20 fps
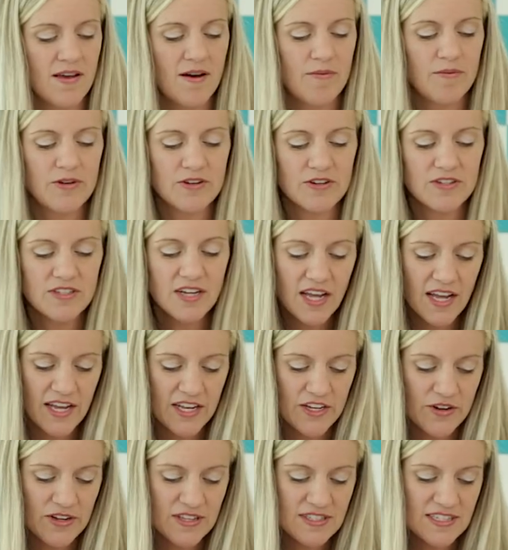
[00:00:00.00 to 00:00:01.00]
And when you're
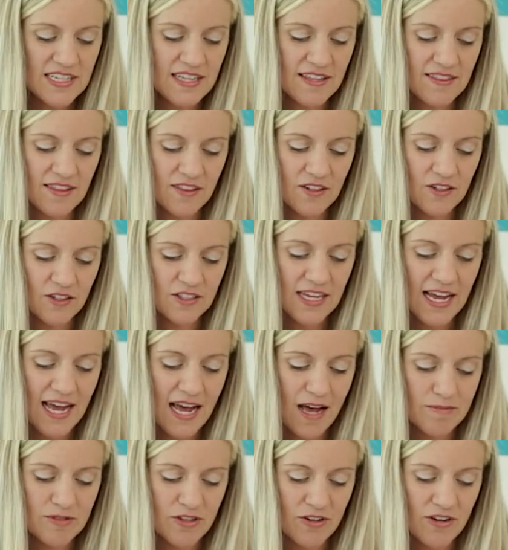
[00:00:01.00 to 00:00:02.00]
done, you can see that the little
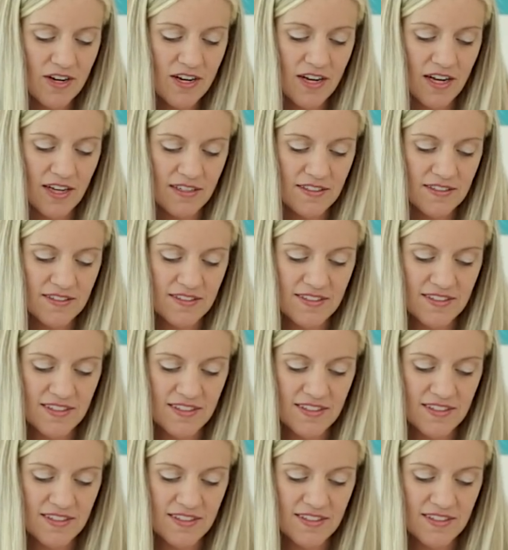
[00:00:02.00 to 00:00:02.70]
tabs are gone.